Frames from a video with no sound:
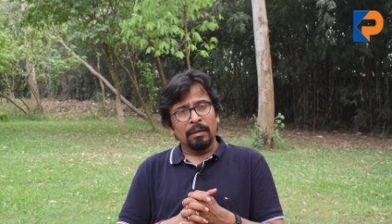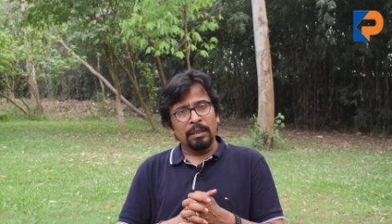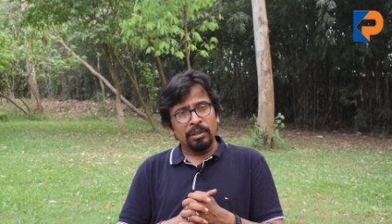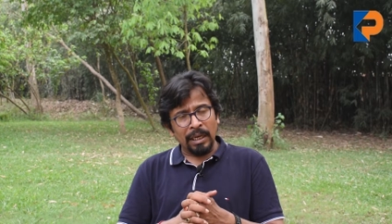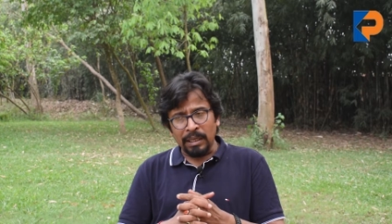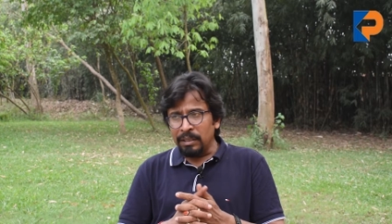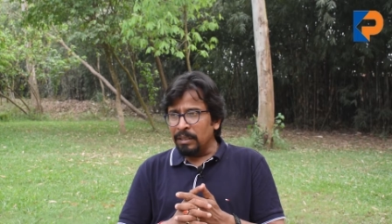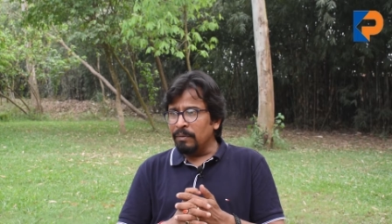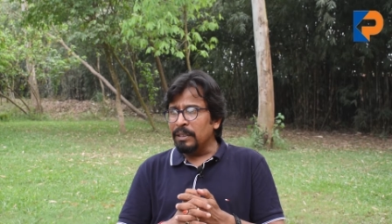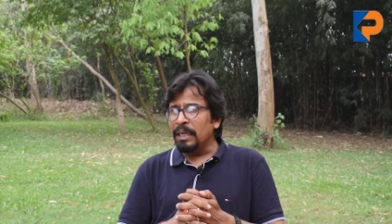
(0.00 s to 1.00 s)
the
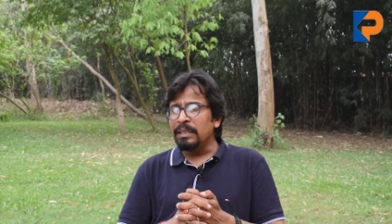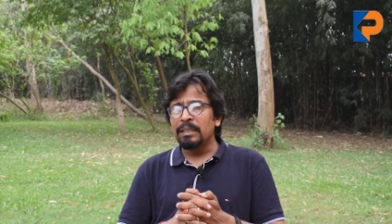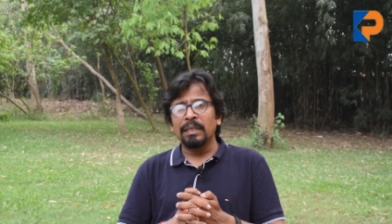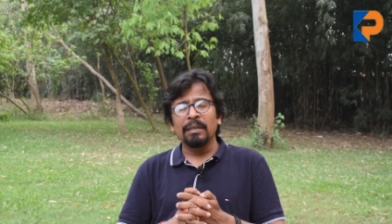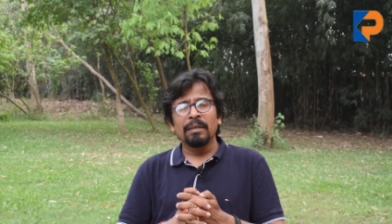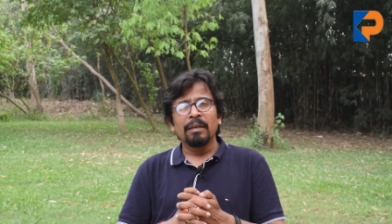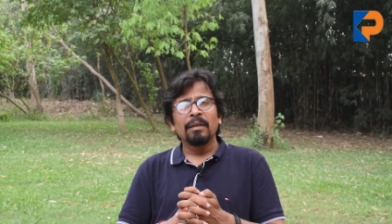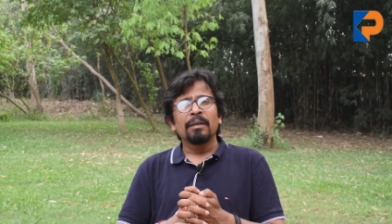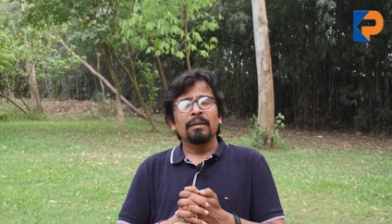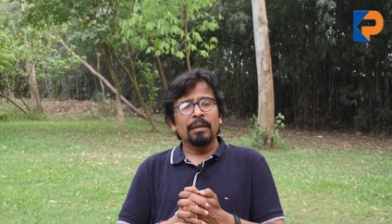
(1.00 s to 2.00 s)
challenges which I see,
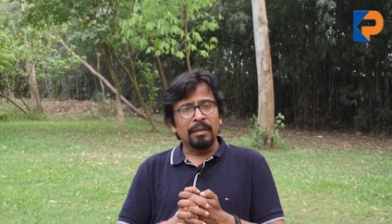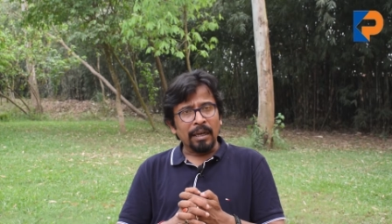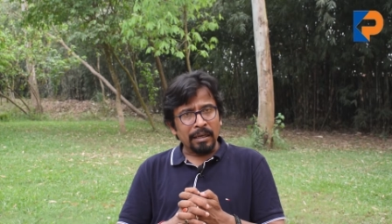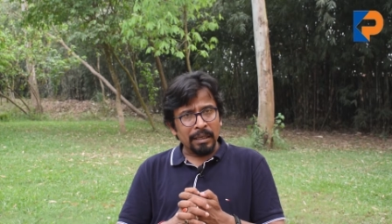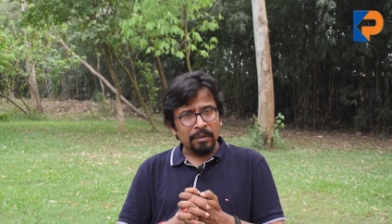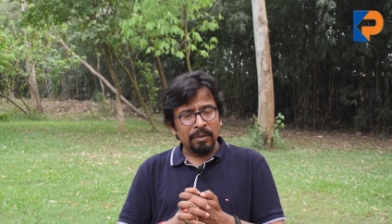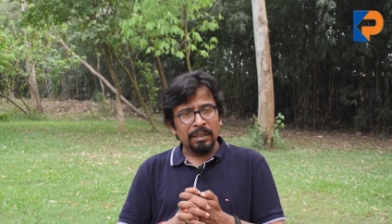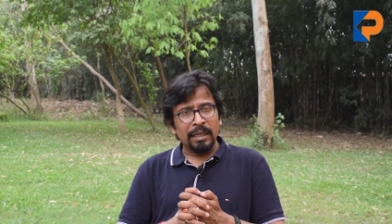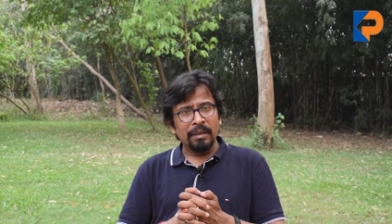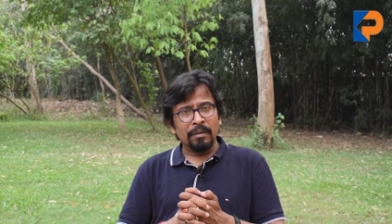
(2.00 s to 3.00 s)
the targets
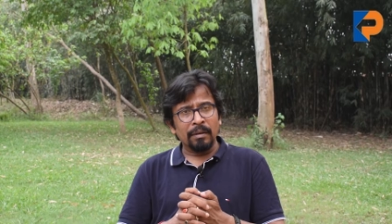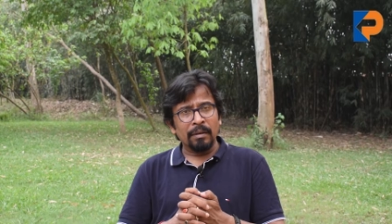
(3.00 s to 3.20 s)
which I